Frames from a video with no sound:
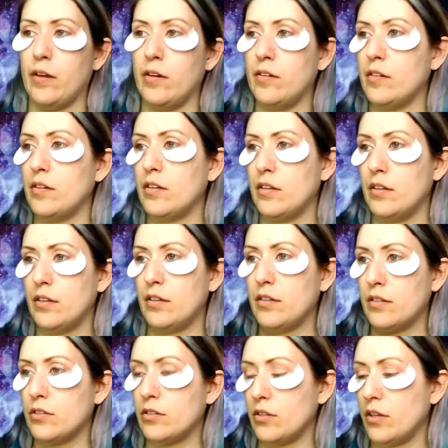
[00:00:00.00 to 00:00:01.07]
Okay,
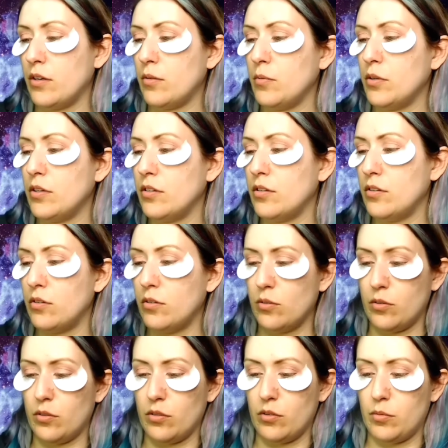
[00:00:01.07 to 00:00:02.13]

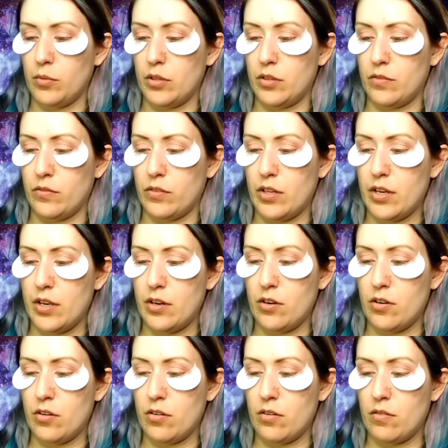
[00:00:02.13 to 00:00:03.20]
so now I'm going to do a
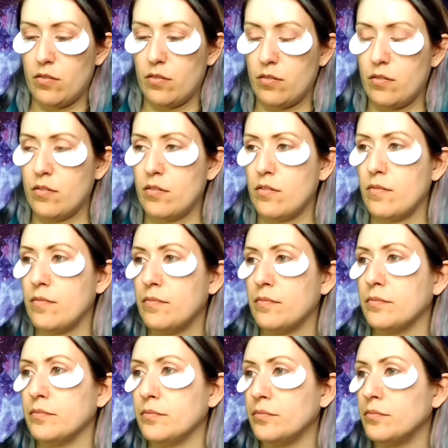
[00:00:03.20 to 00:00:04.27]
little bit of
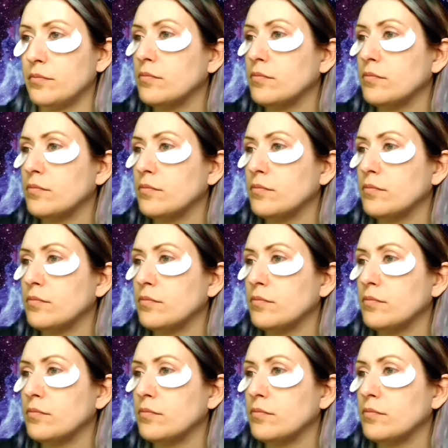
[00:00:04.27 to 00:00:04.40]
liner.